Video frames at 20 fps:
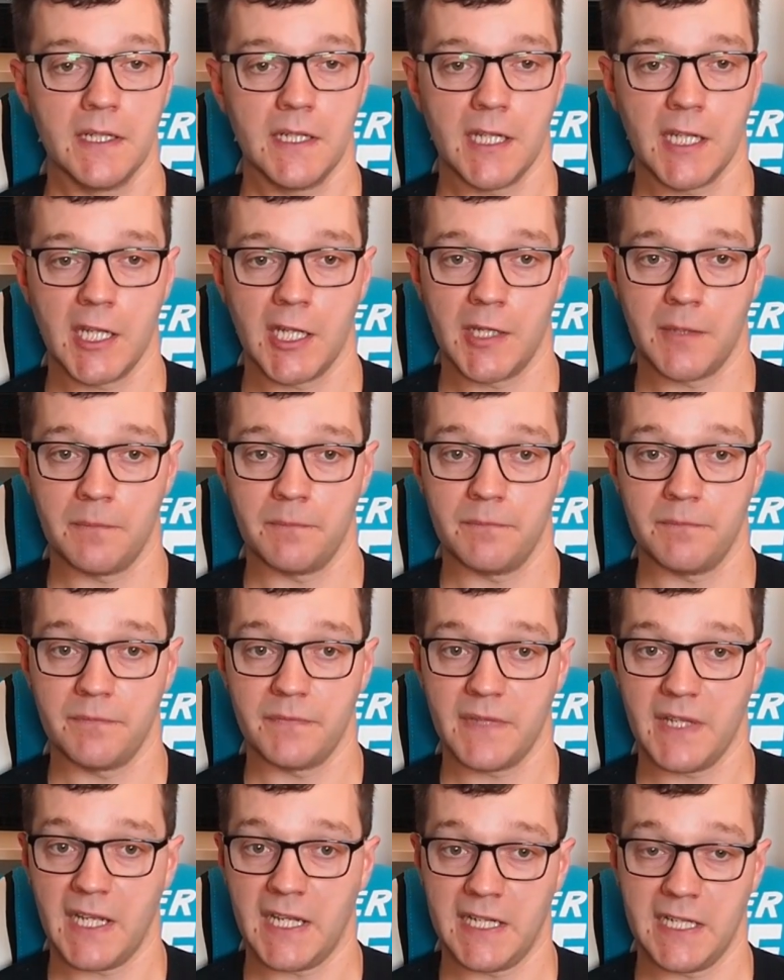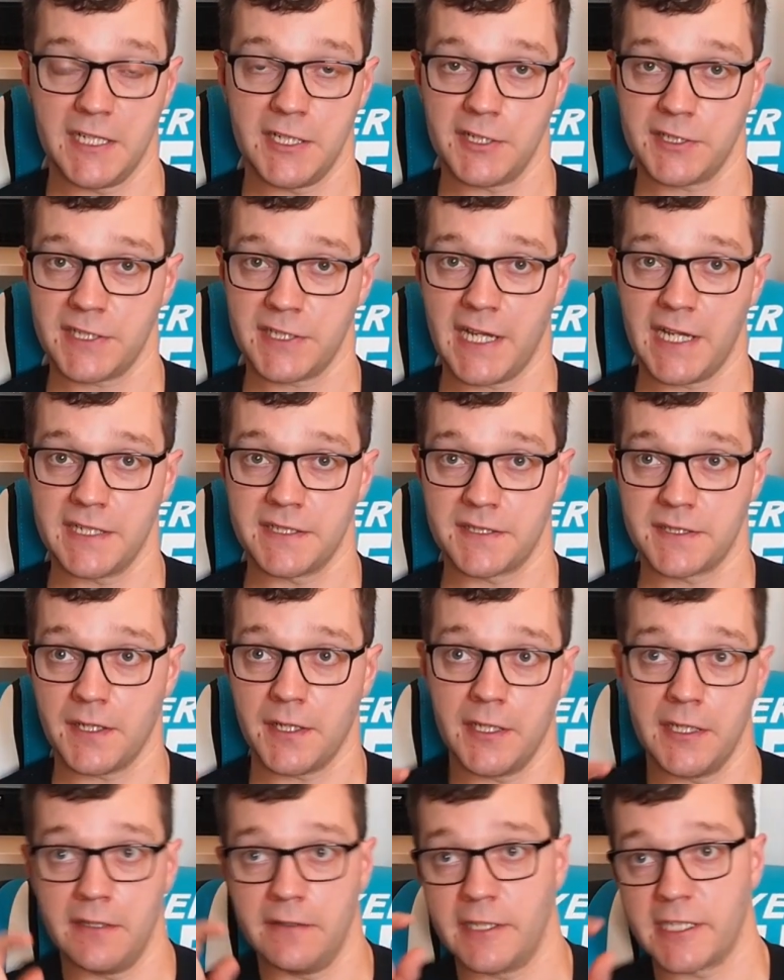And it just has
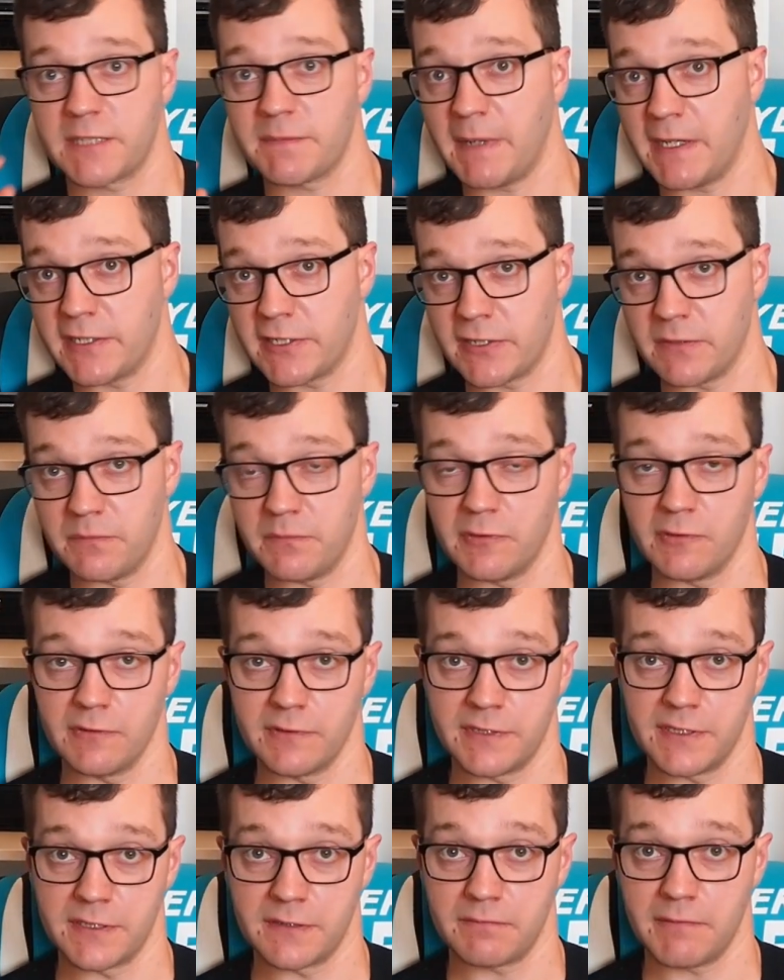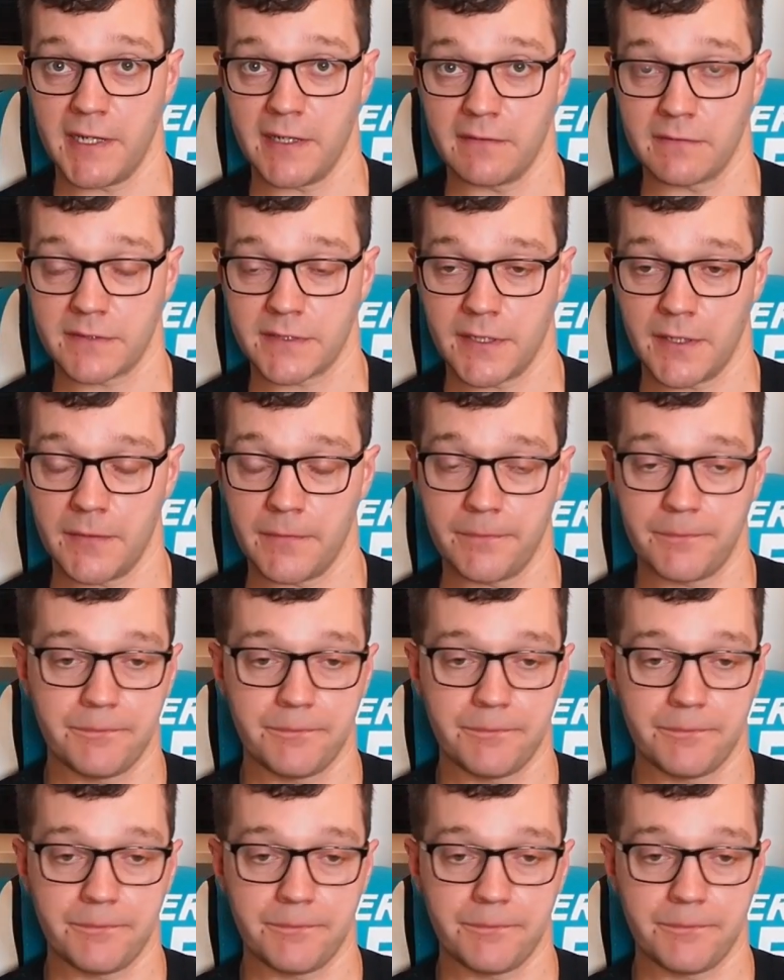IO expansion boards as well, so